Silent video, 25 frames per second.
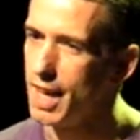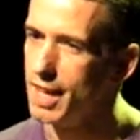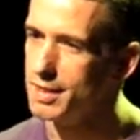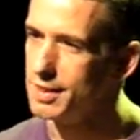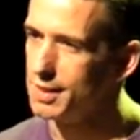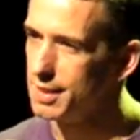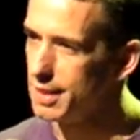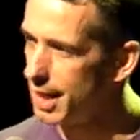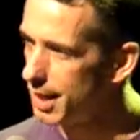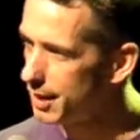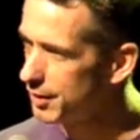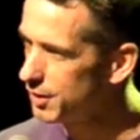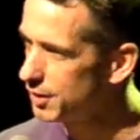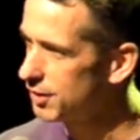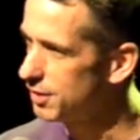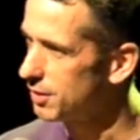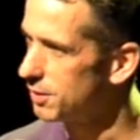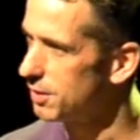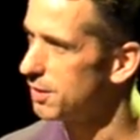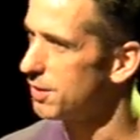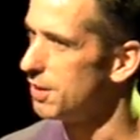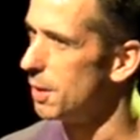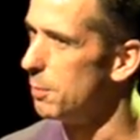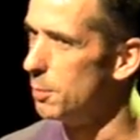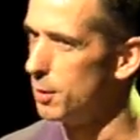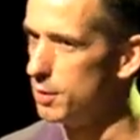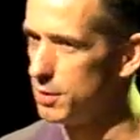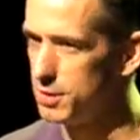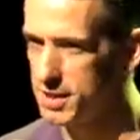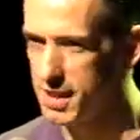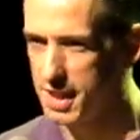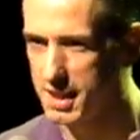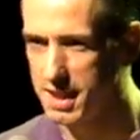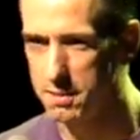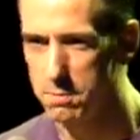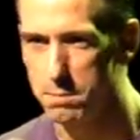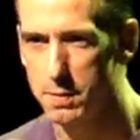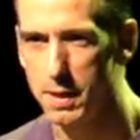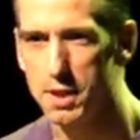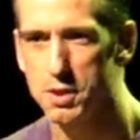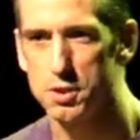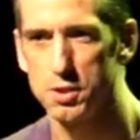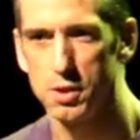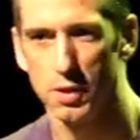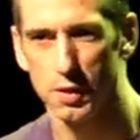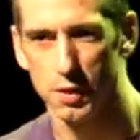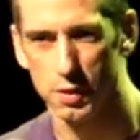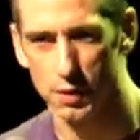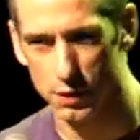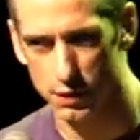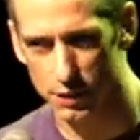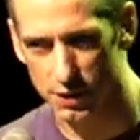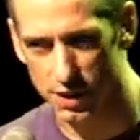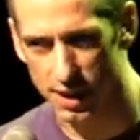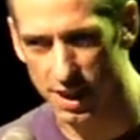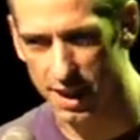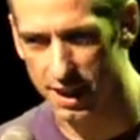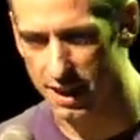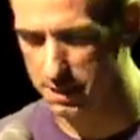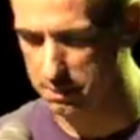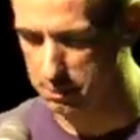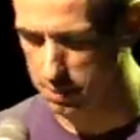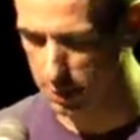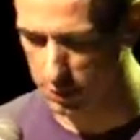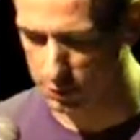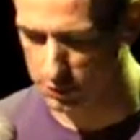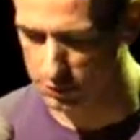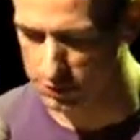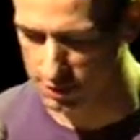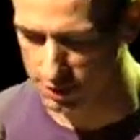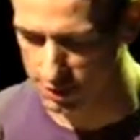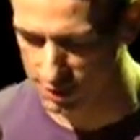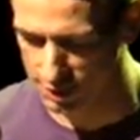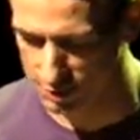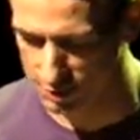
unless someone's taking pictures that I can post.